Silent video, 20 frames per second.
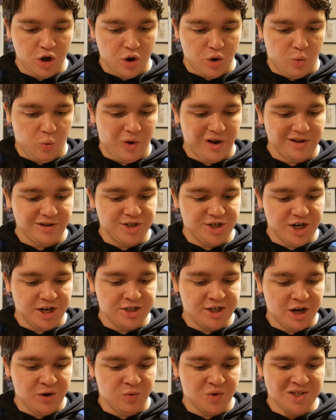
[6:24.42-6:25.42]
While
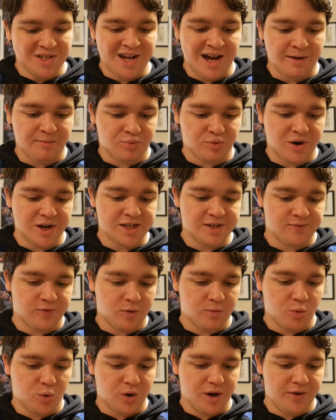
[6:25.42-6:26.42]
JJ was not pressed
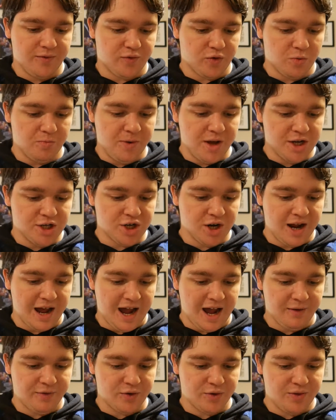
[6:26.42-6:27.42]
for more information
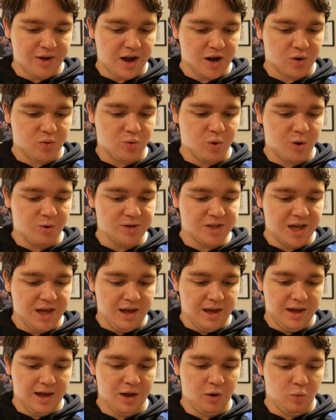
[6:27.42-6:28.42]
after that quote,
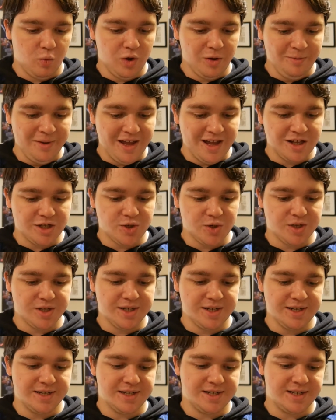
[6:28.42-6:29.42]
it will be
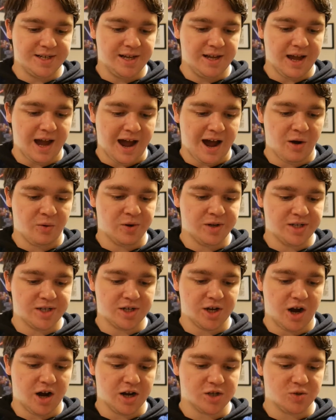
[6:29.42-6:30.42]
interesting to see how his
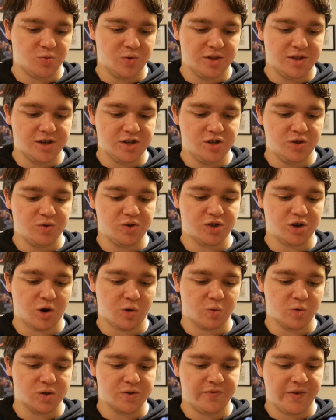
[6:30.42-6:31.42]
talks with the two
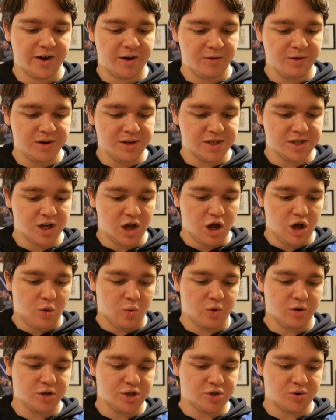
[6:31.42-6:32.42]
Star Wars veterans
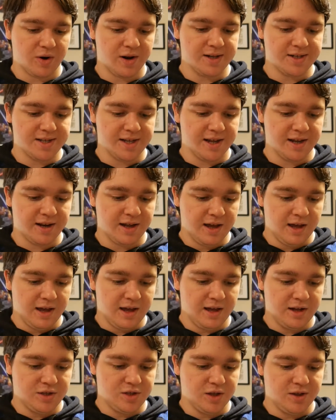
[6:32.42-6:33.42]
will translate
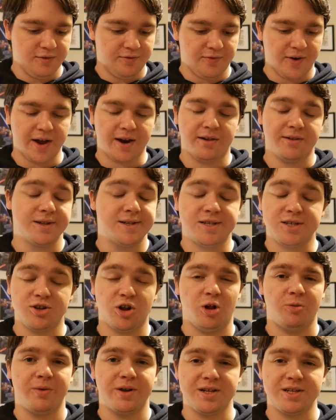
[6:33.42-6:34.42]
into the final
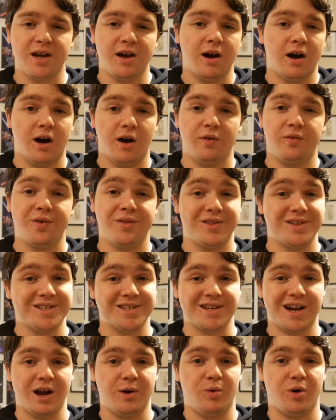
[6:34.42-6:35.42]
installment of the
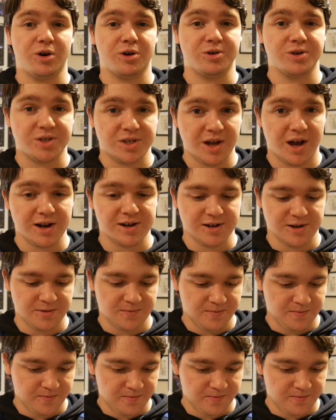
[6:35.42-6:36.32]
Skywalker saga.